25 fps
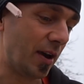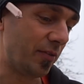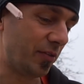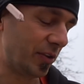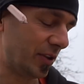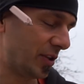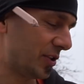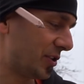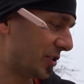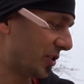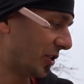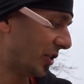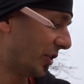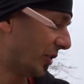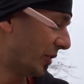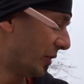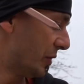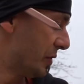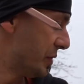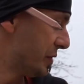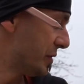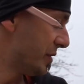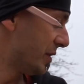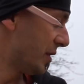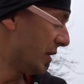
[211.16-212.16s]
Didn't have it, so
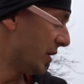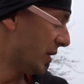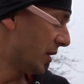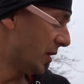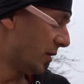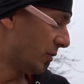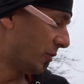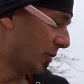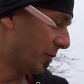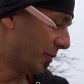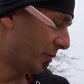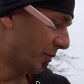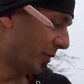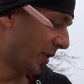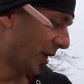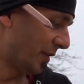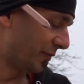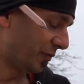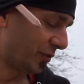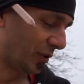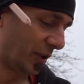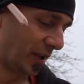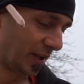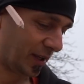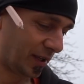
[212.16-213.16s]
we have
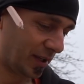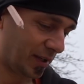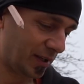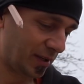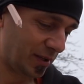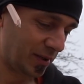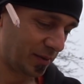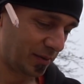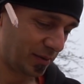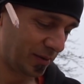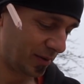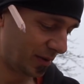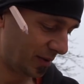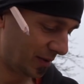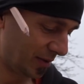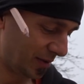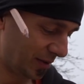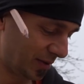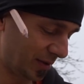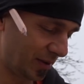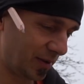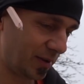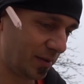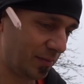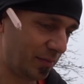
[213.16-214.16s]
to like
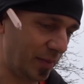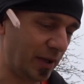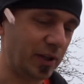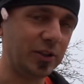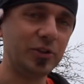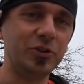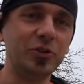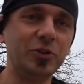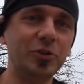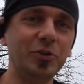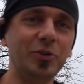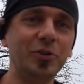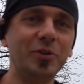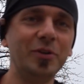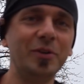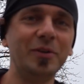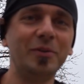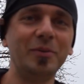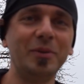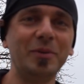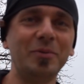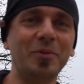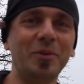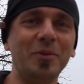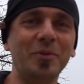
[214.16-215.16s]
make do
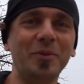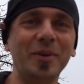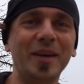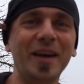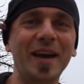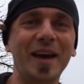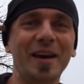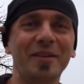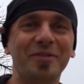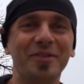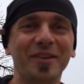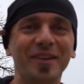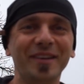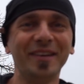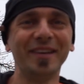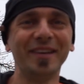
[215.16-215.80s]
with what we have.